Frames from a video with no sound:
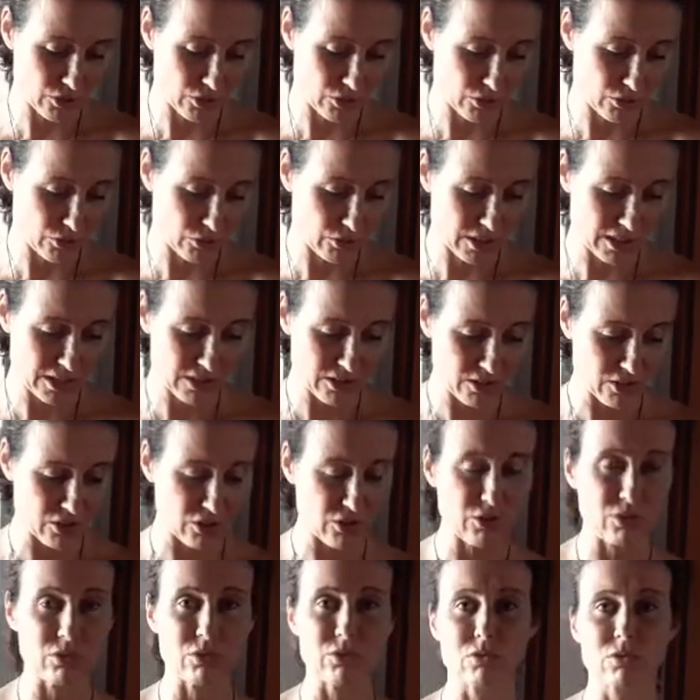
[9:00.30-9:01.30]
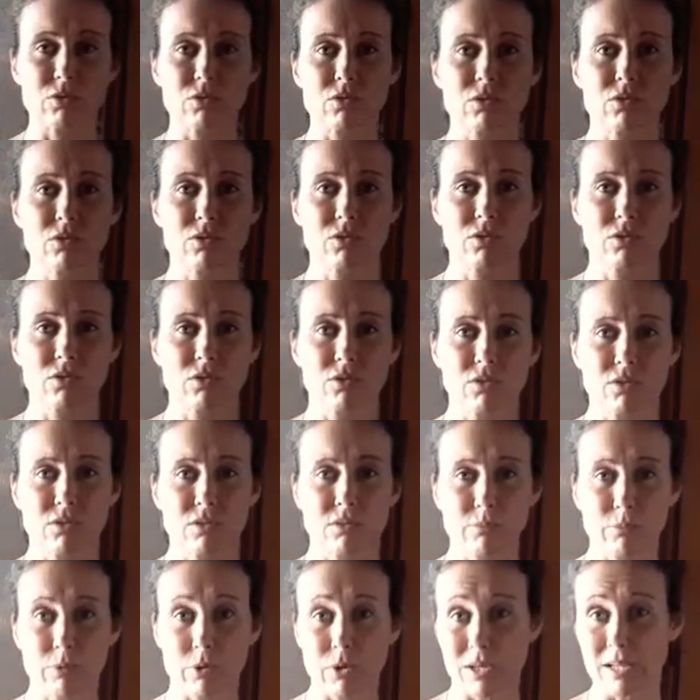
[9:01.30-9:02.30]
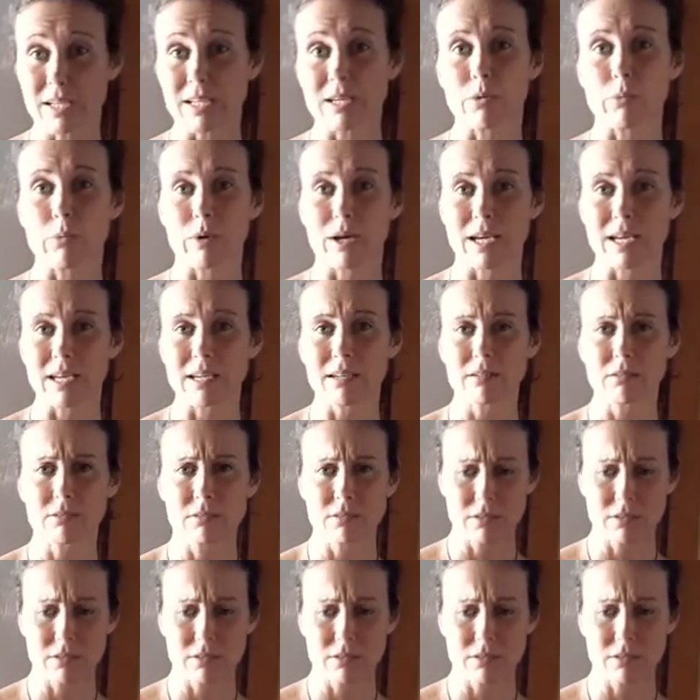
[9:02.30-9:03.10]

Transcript: creates you pulling away.